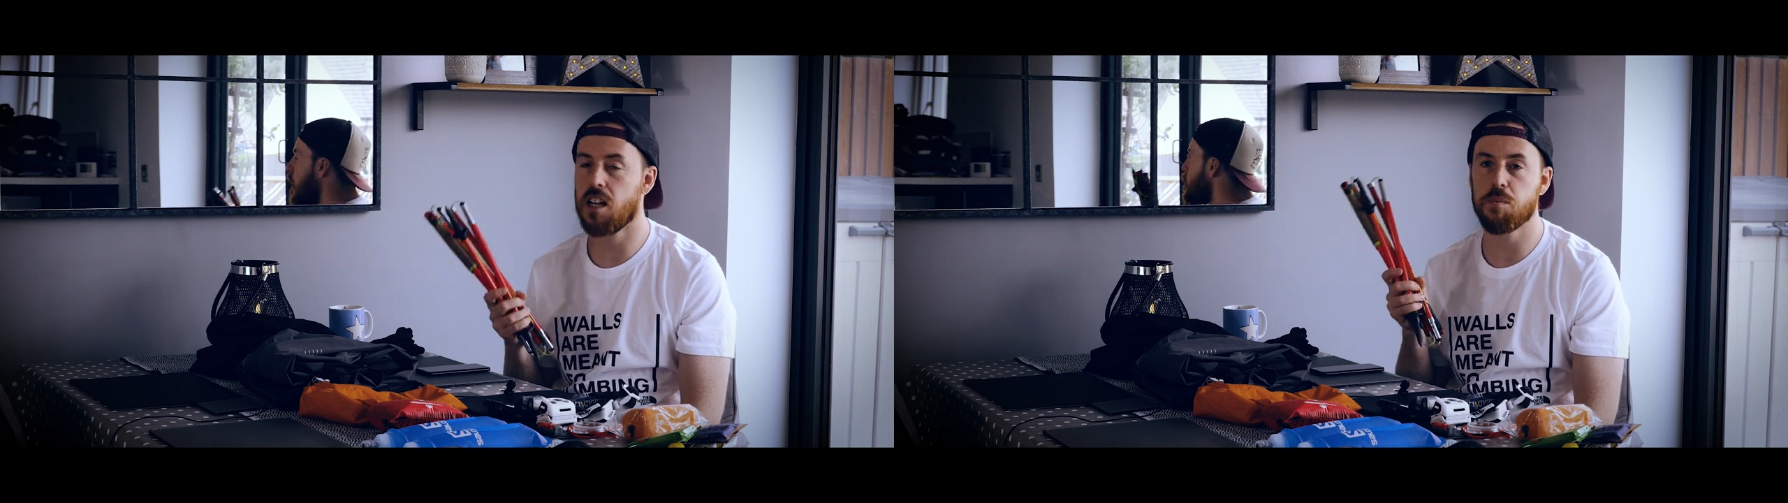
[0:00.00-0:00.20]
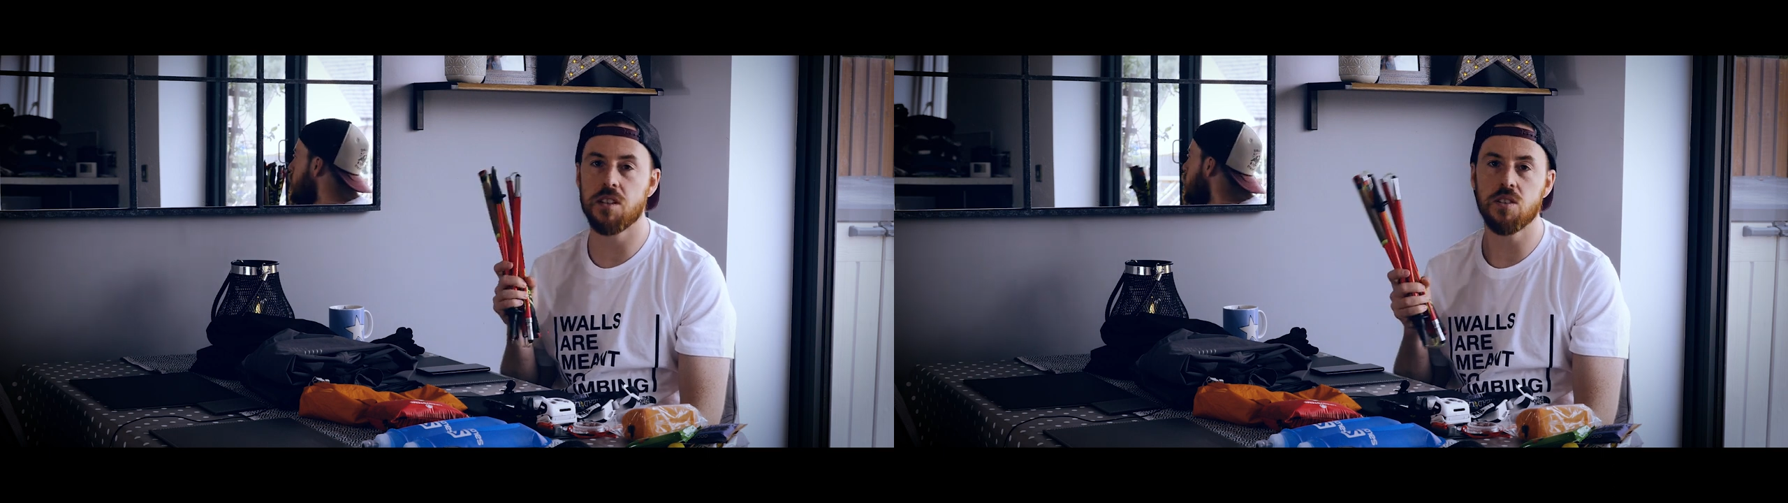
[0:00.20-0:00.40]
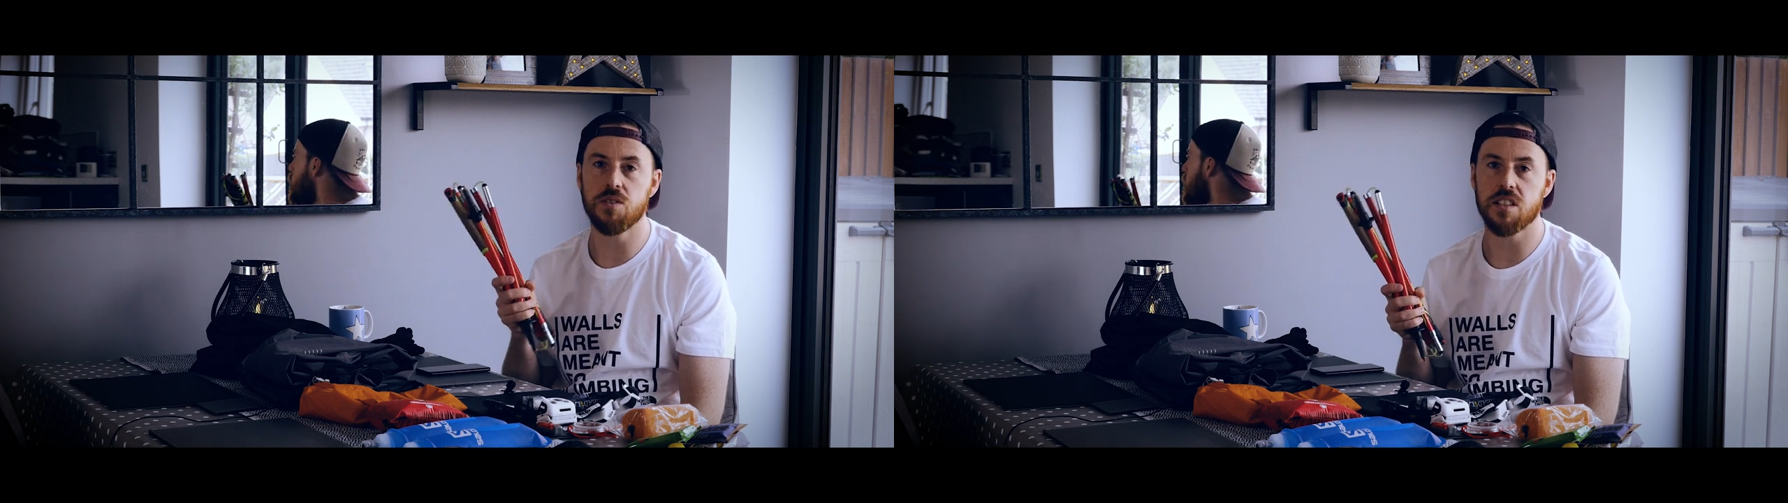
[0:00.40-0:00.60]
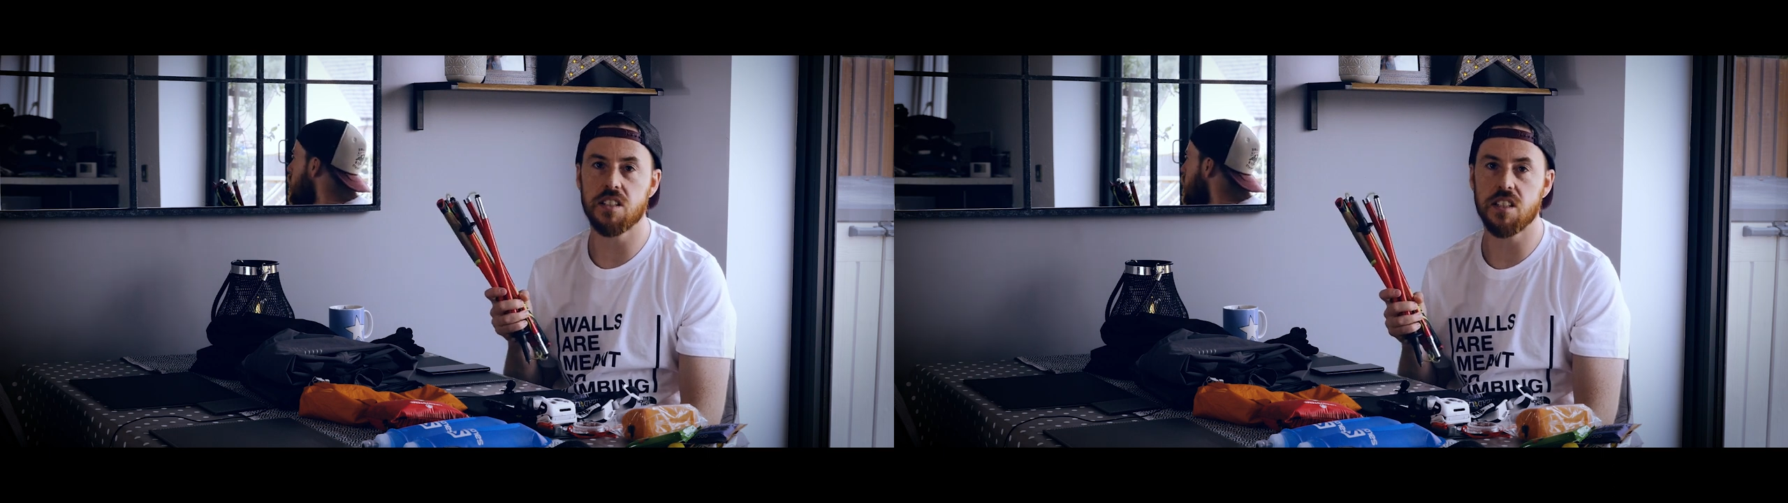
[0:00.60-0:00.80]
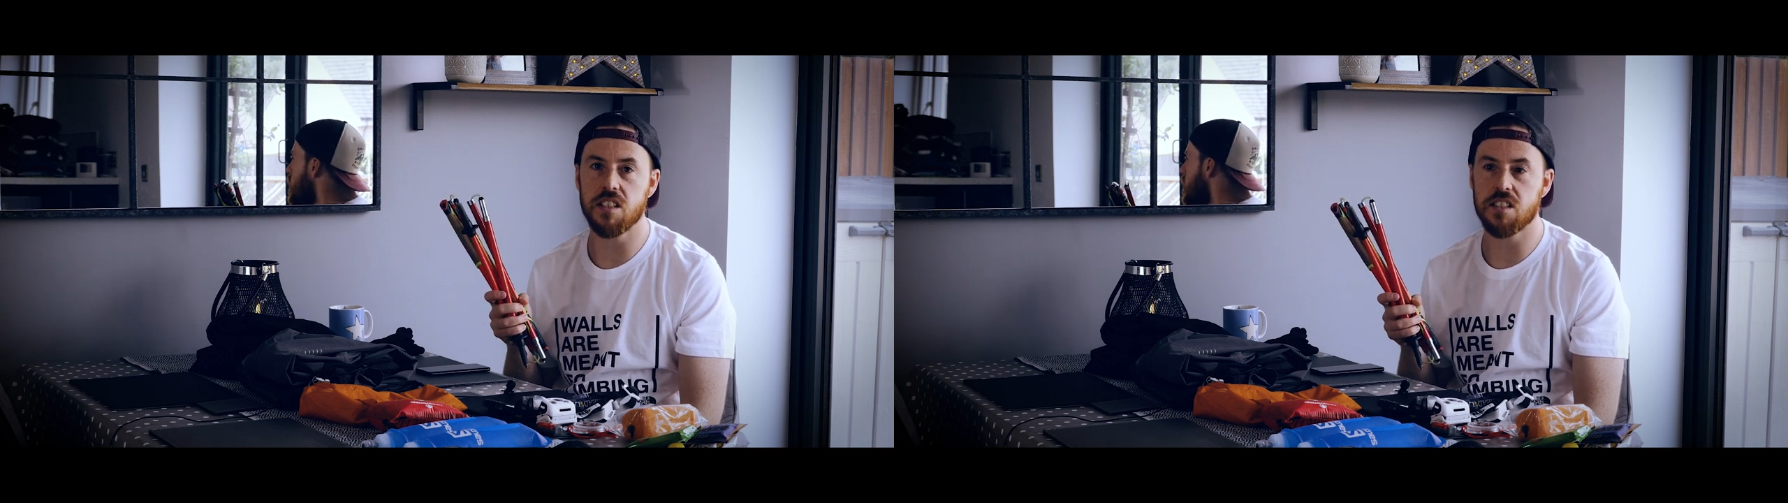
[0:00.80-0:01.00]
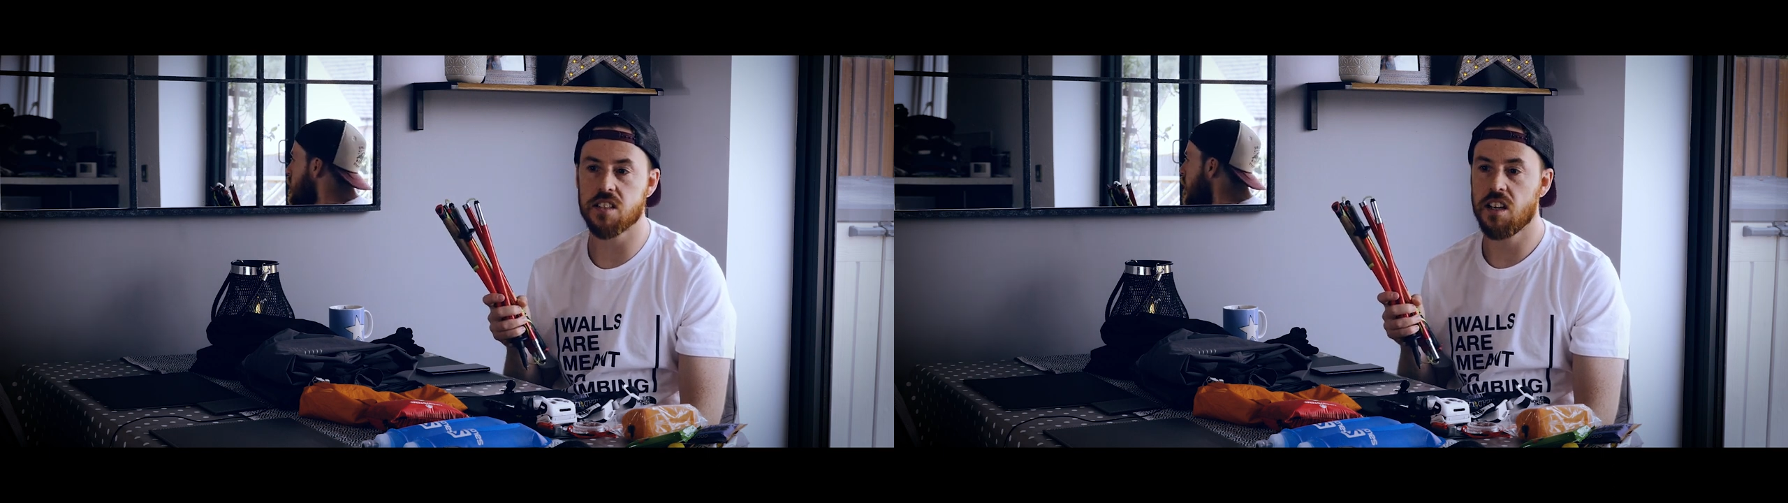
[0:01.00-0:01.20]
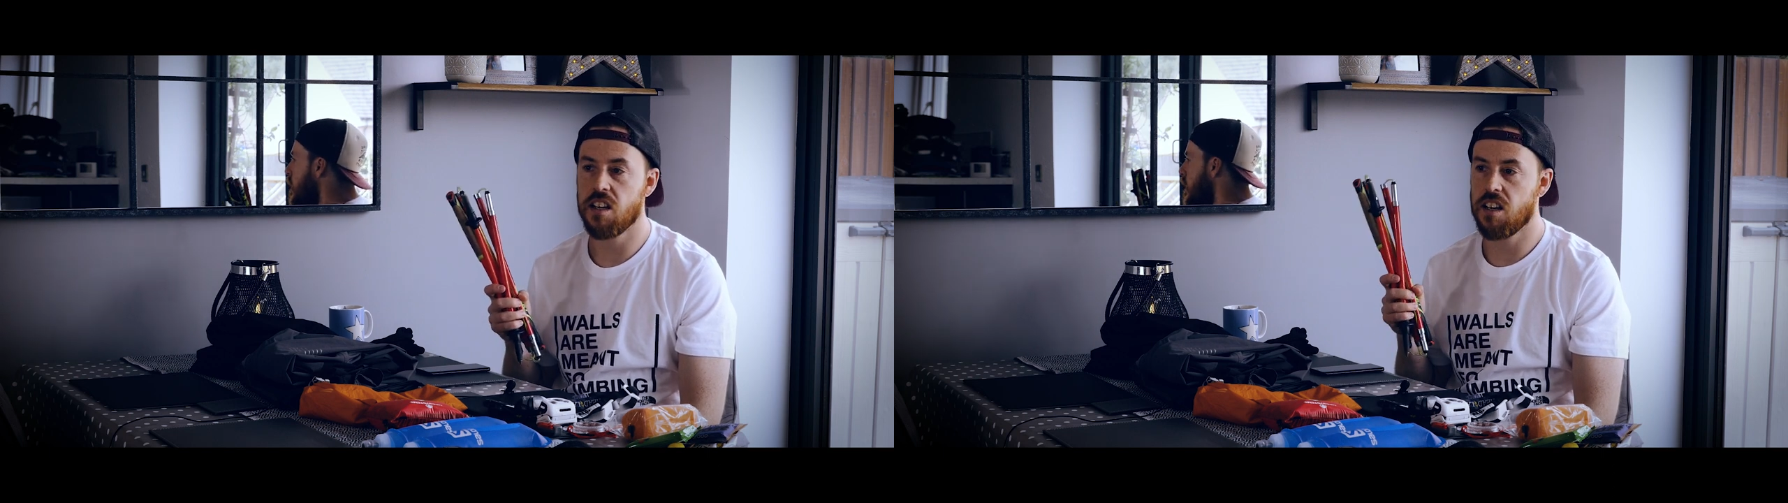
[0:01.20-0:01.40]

I'll be using these